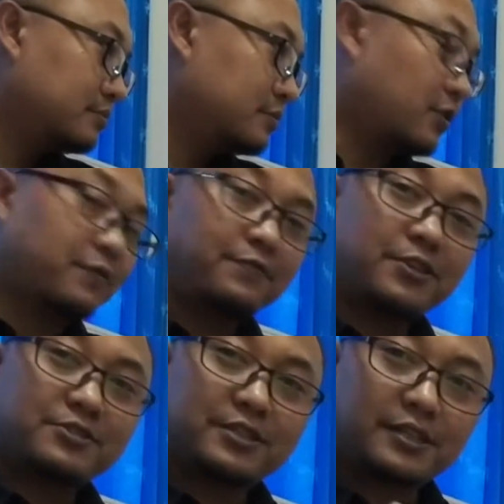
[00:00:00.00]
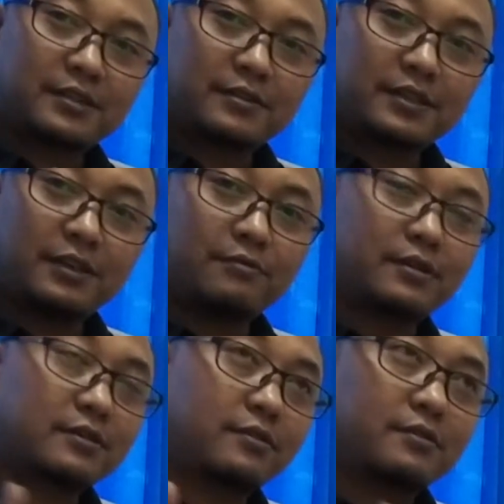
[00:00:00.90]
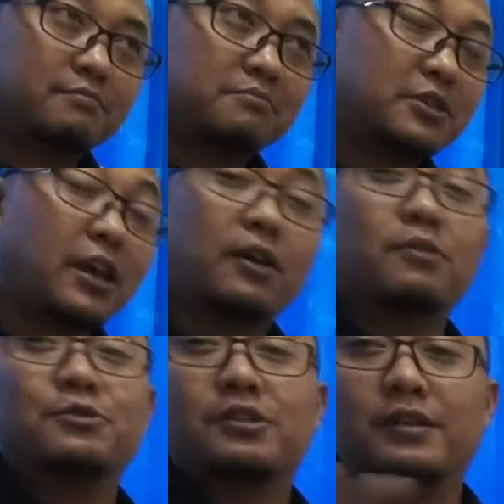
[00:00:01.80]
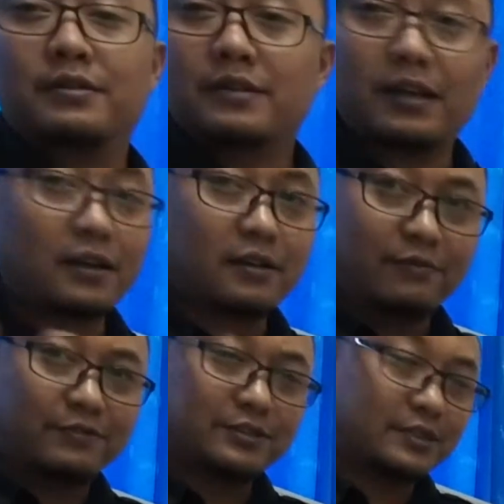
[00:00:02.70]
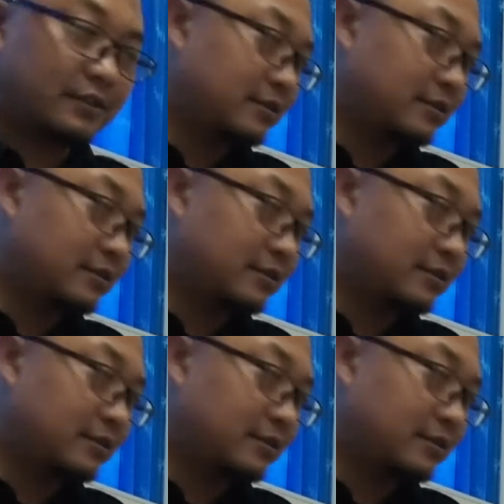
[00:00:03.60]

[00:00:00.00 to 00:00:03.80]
confusing keyword, or I'm sorry, not confusing,